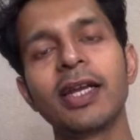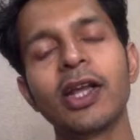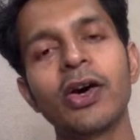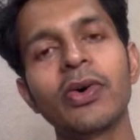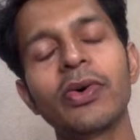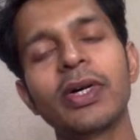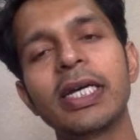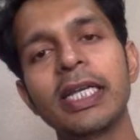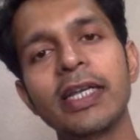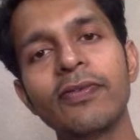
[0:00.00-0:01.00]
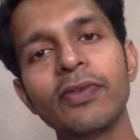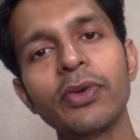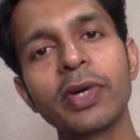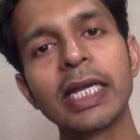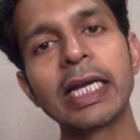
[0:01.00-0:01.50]
now if
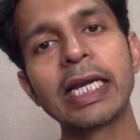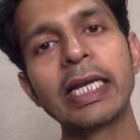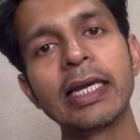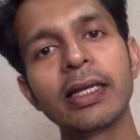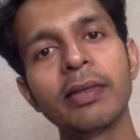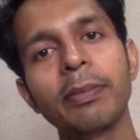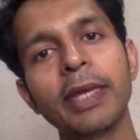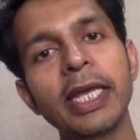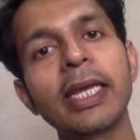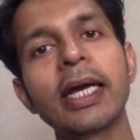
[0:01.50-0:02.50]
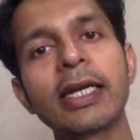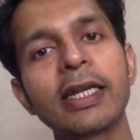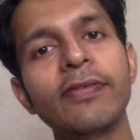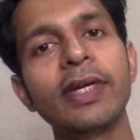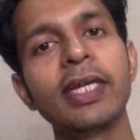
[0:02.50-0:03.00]
you declare the main
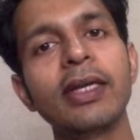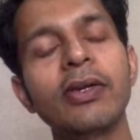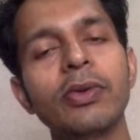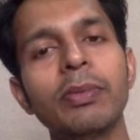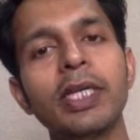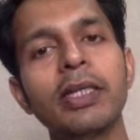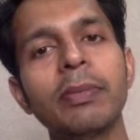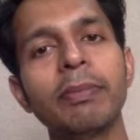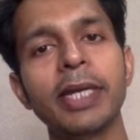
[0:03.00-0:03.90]
activity to be the